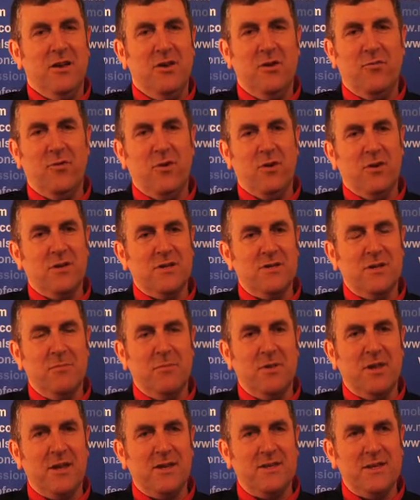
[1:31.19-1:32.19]
If we look at
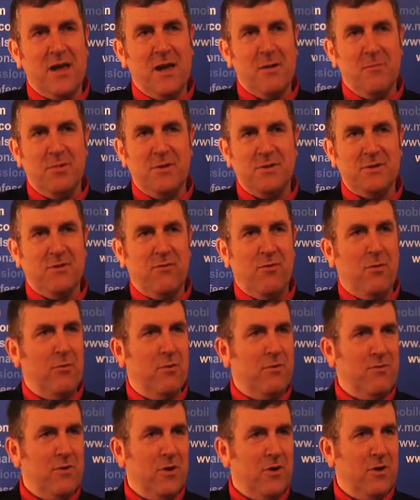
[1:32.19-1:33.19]
some of the examples of
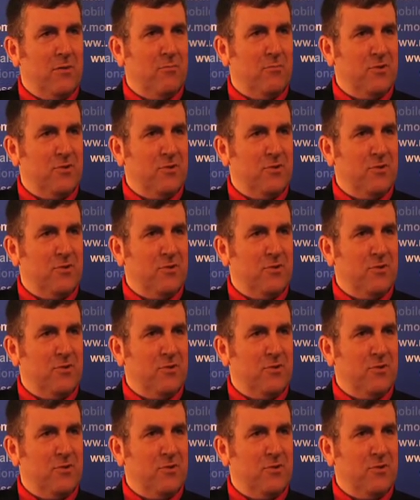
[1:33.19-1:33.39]
what we've done